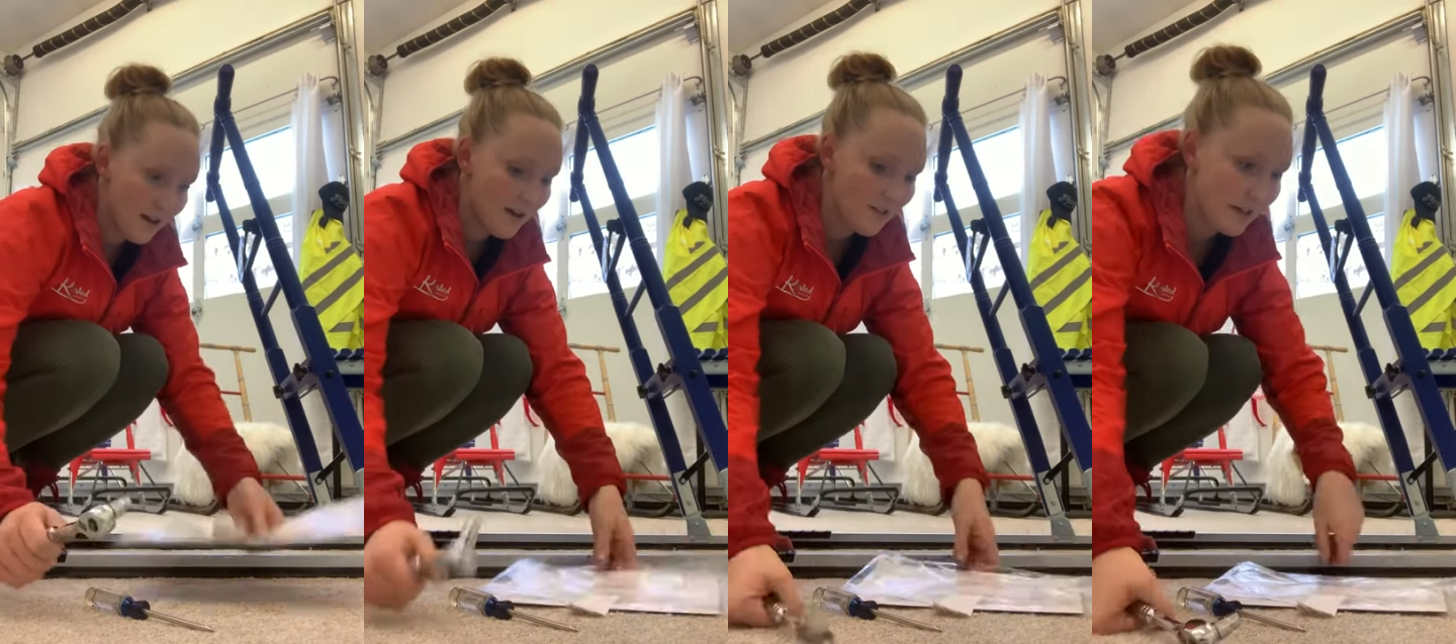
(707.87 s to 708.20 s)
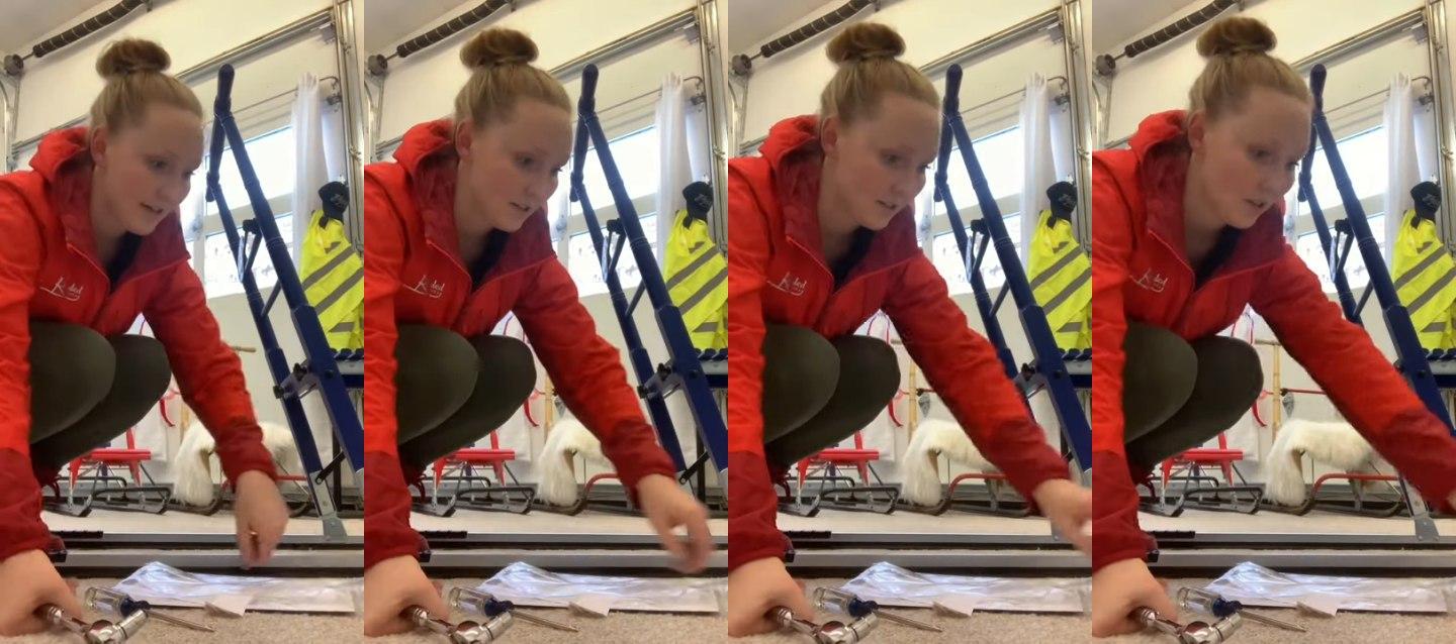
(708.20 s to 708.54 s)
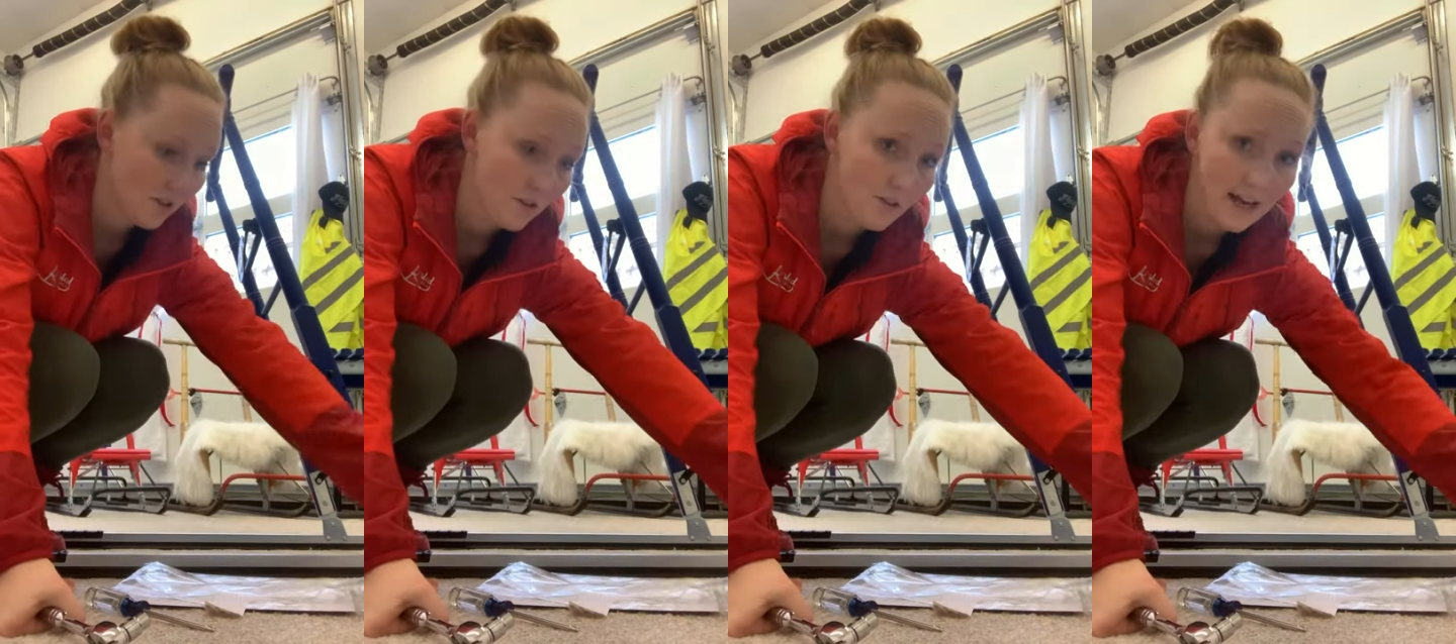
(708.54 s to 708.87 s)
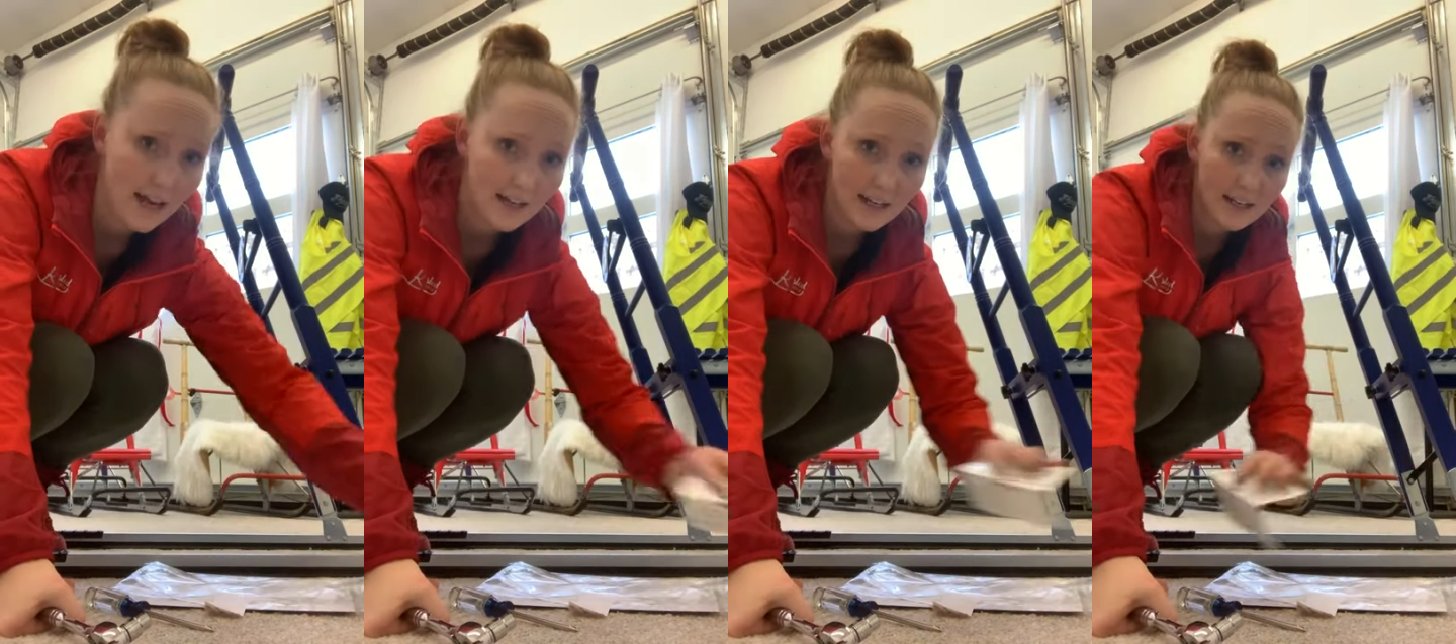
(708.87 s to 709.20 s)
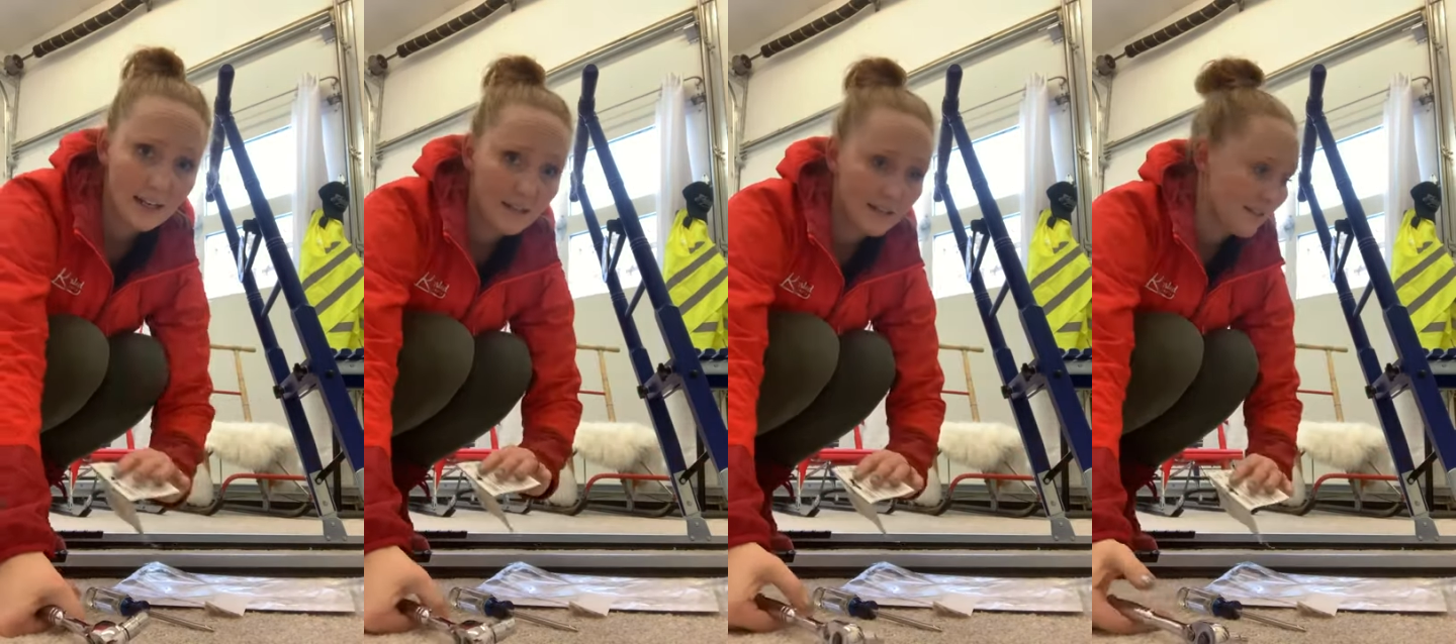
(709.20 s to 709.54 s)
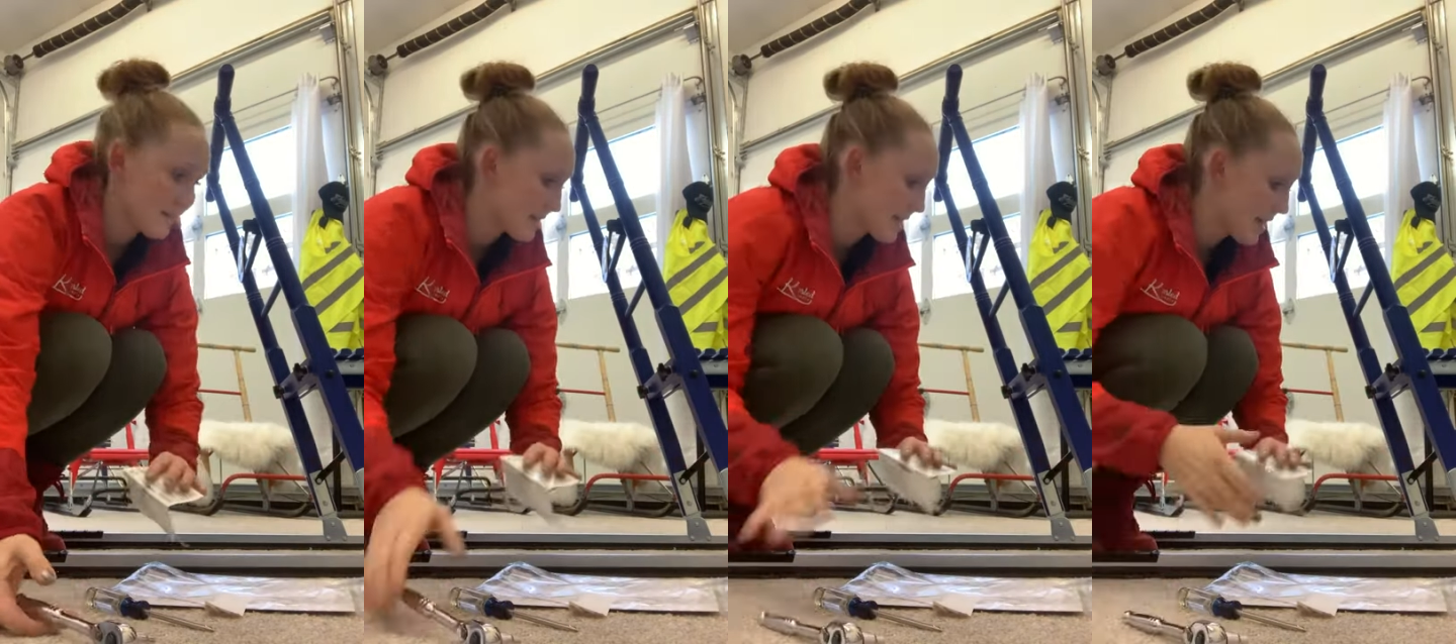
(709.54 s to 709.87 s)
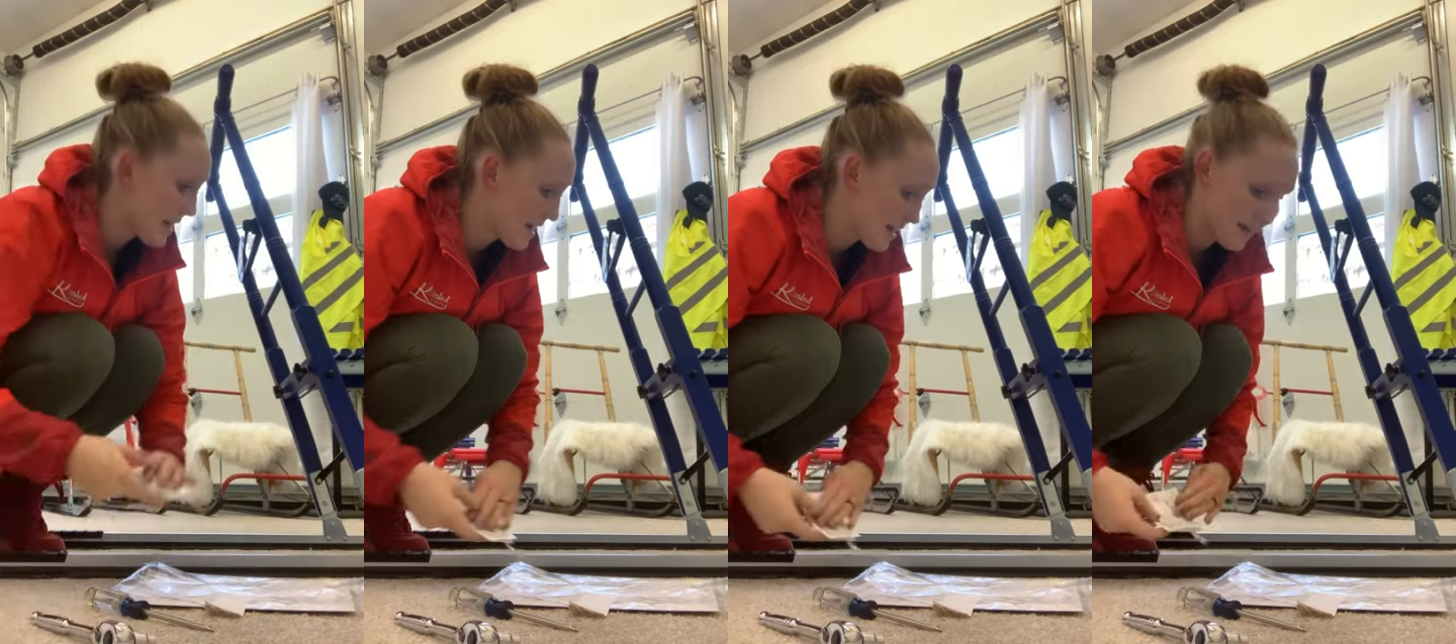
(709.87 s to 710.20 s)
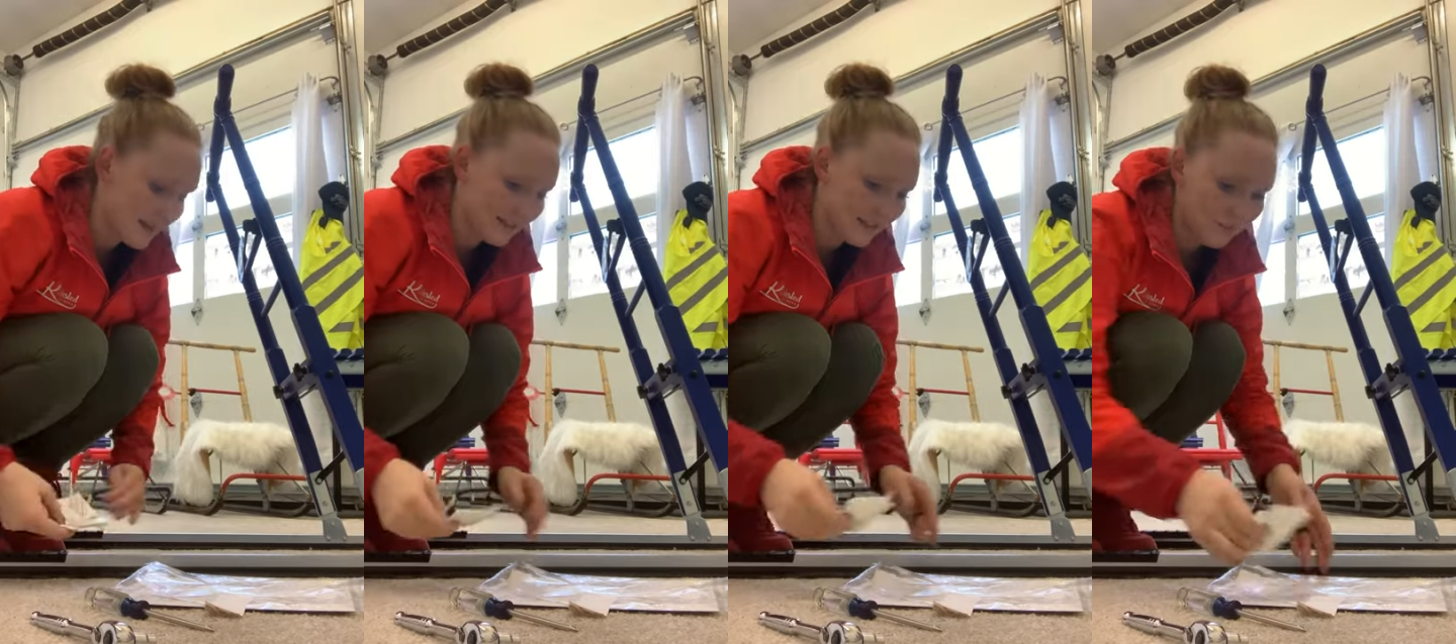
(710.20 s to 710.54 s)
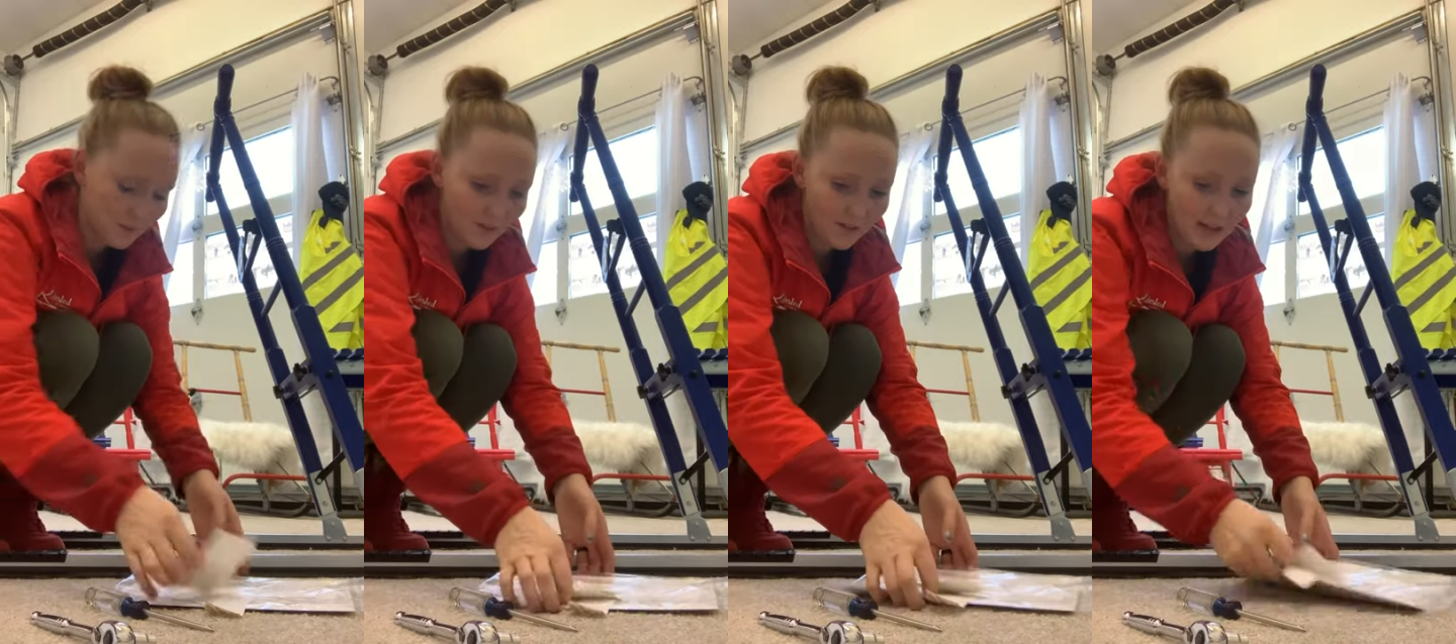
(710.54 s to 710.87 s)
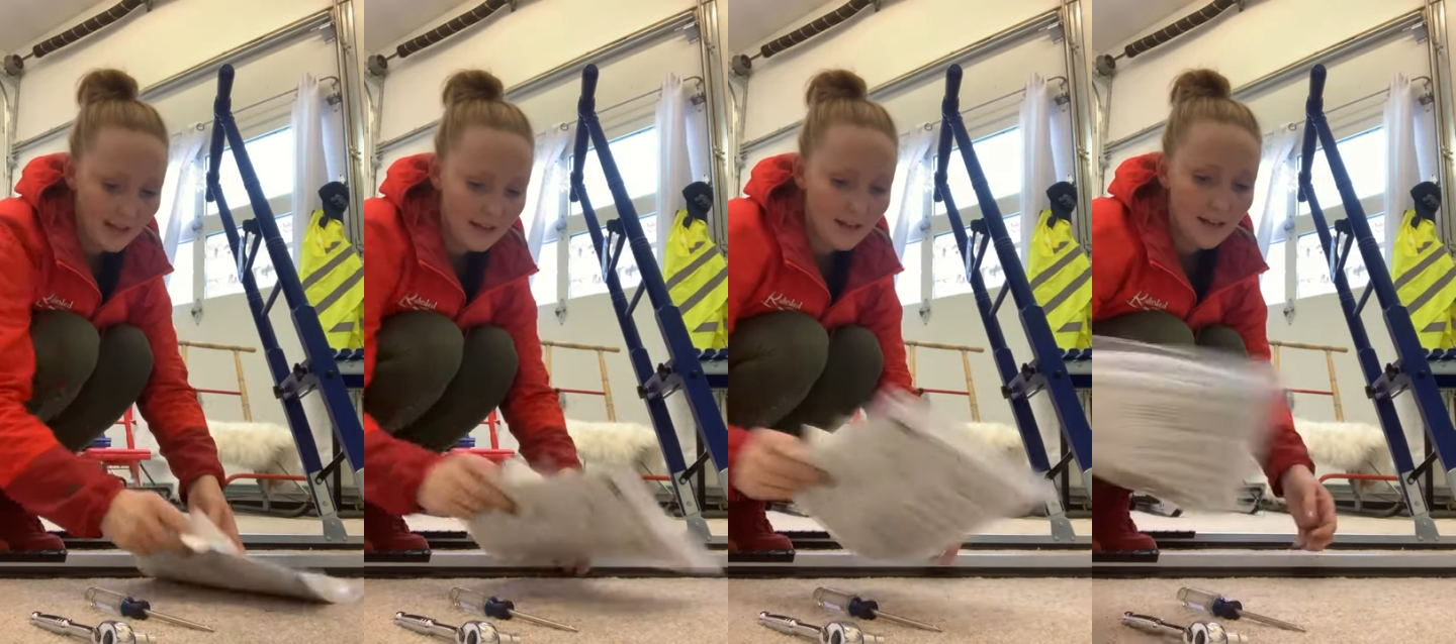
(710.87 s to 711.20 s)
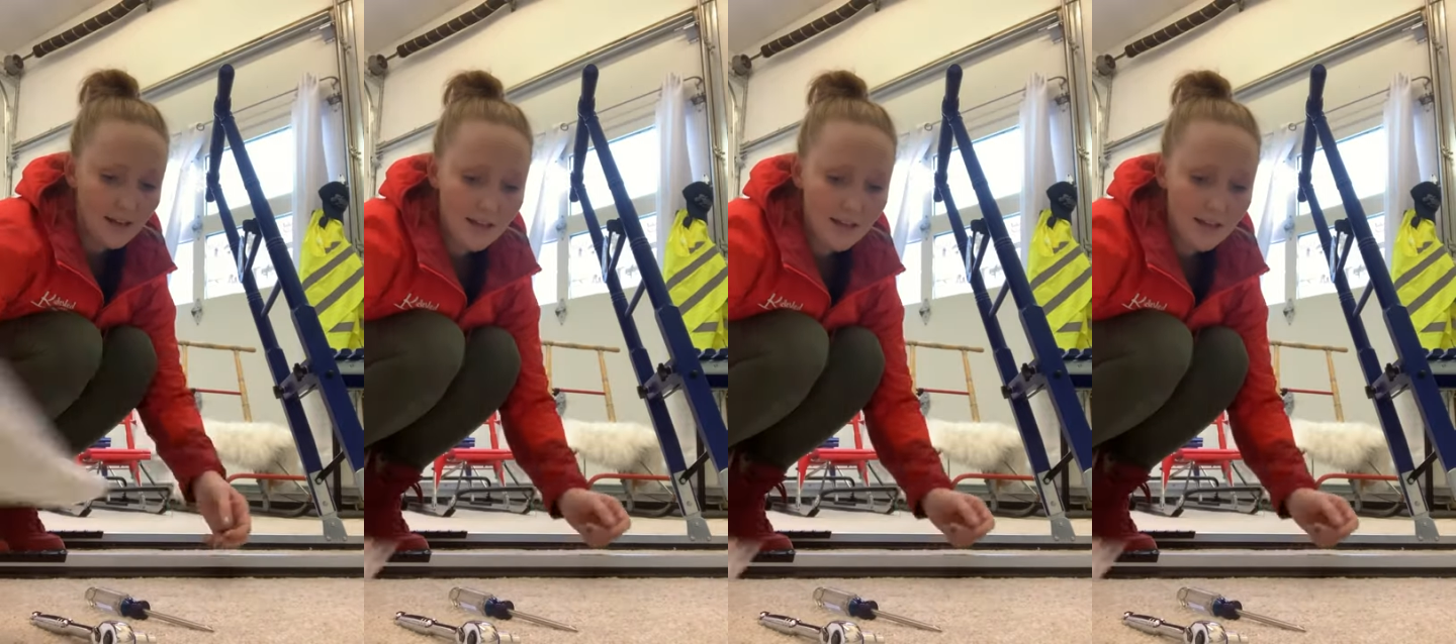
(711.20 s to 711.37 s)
Okay, so that is an assembled sled.